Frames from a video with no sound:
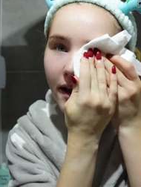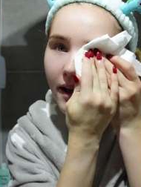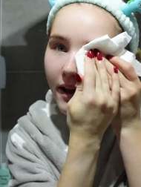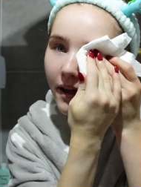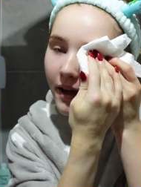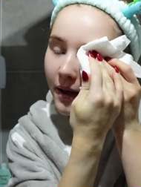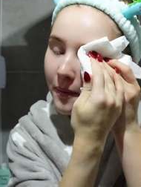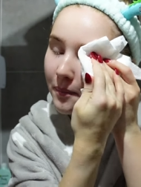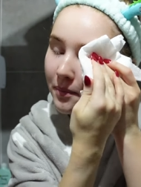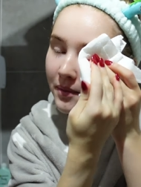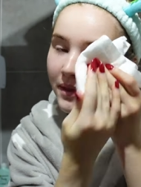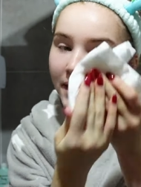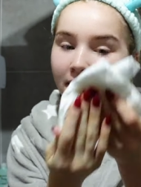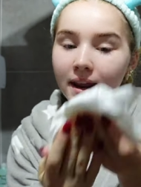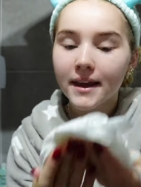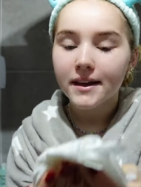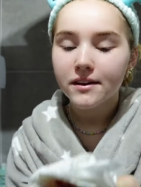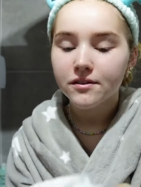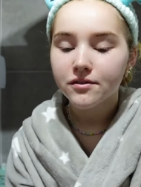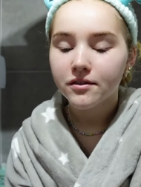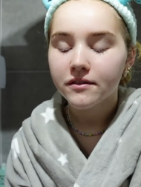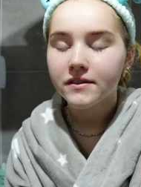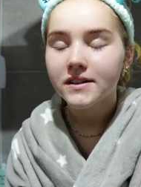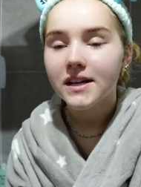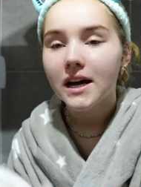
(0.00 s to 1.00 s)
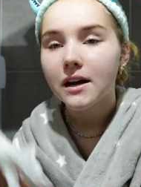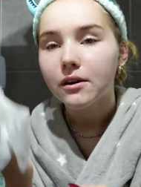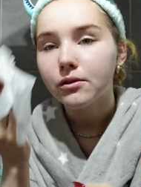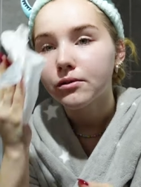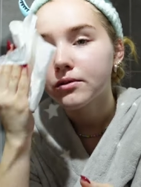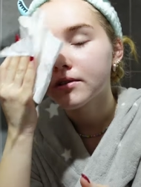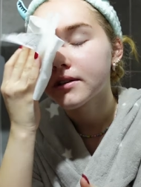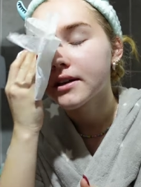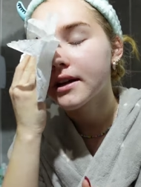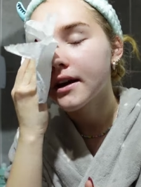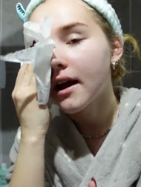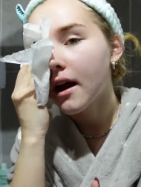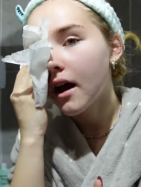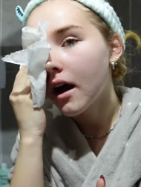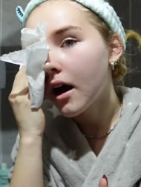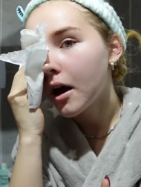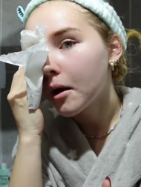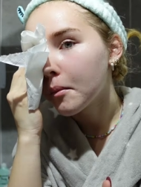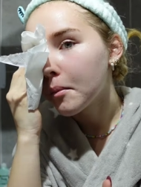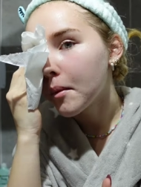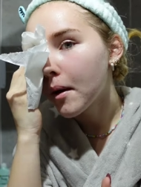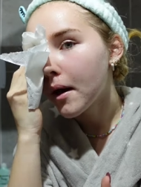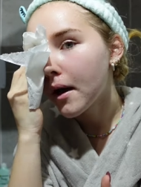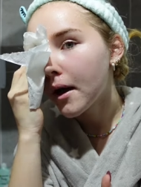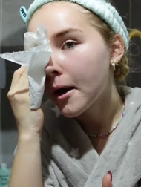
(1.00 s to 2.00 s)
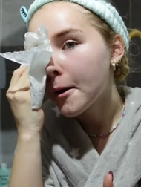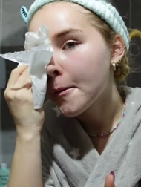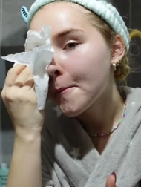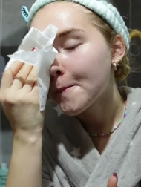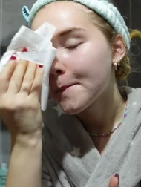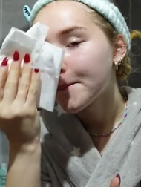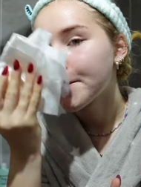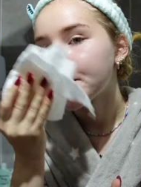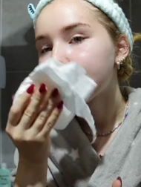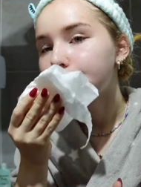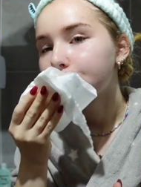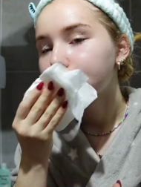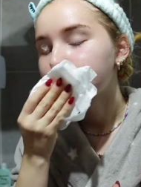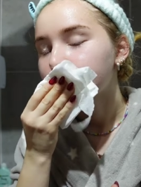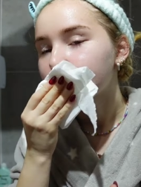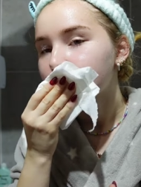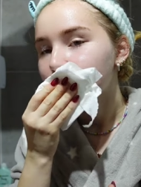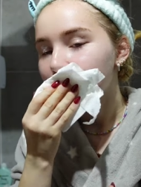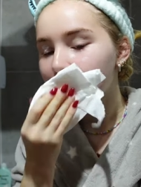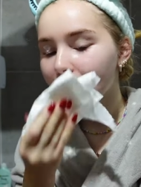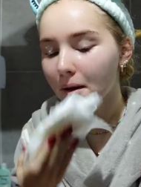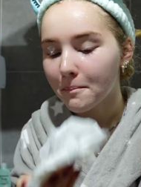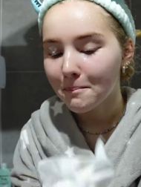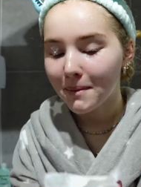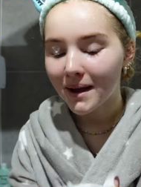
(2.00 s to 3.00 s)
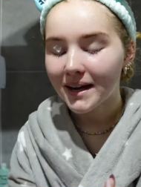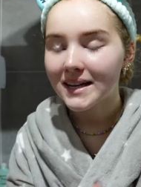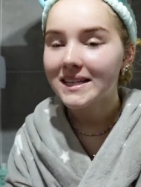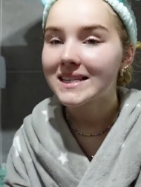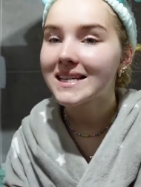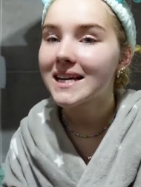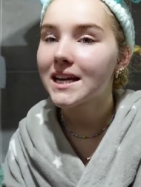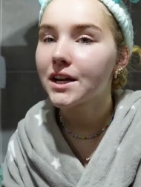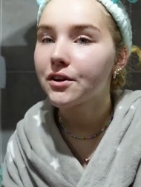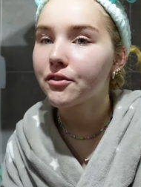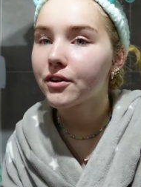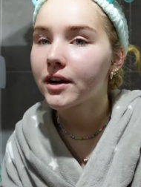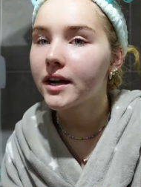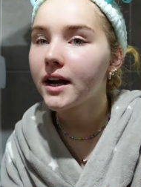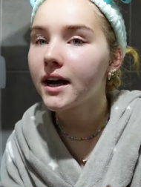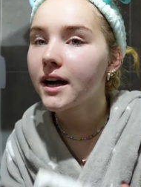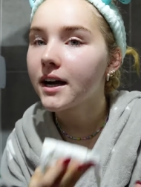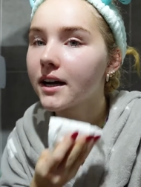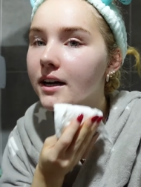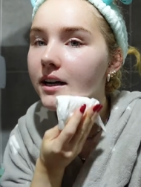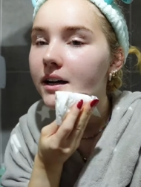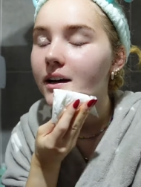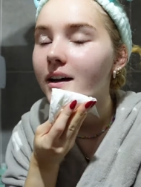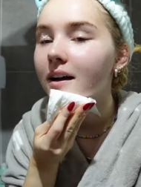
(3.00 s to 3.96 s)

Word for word: the nature of towels can harbour bacteria,